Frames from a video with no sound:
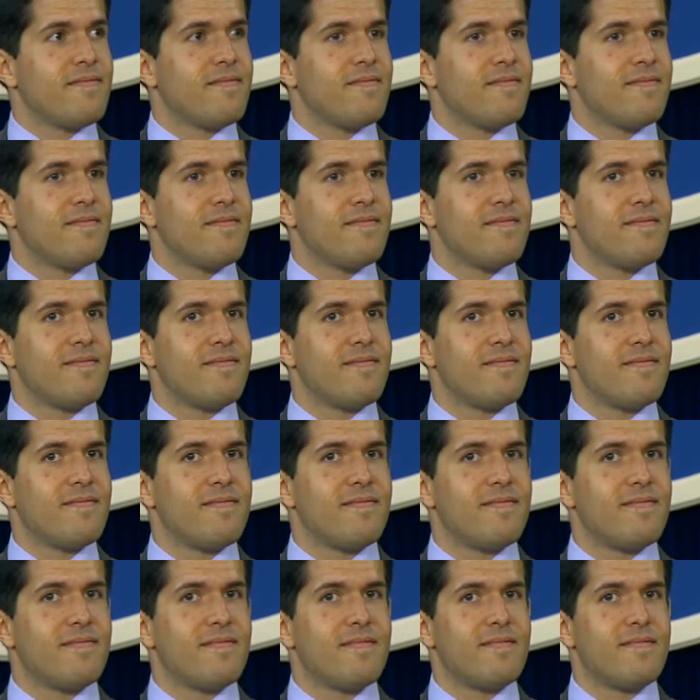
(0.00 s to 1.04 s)
want to even
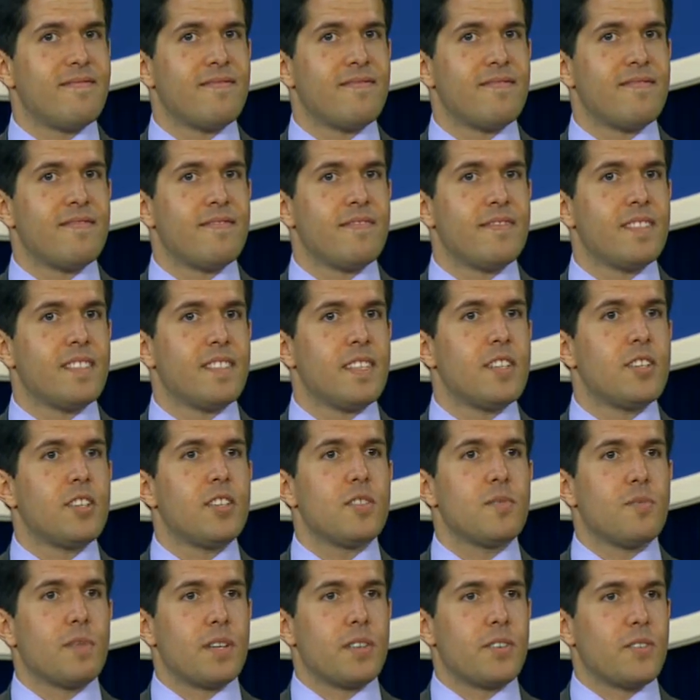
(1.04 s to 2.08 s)
ask. Okay. Yeah, we need a
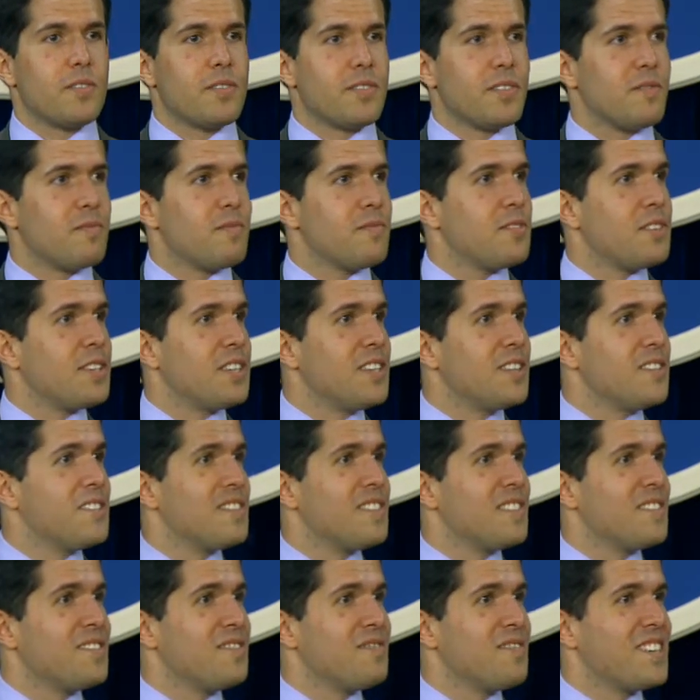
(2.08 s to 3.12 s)
mic holder. I'll
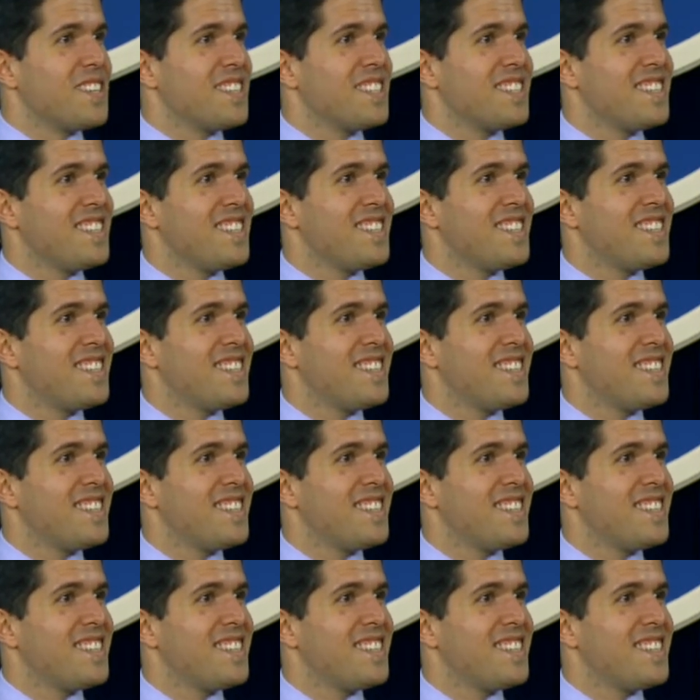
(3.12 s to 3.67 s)
take care of it.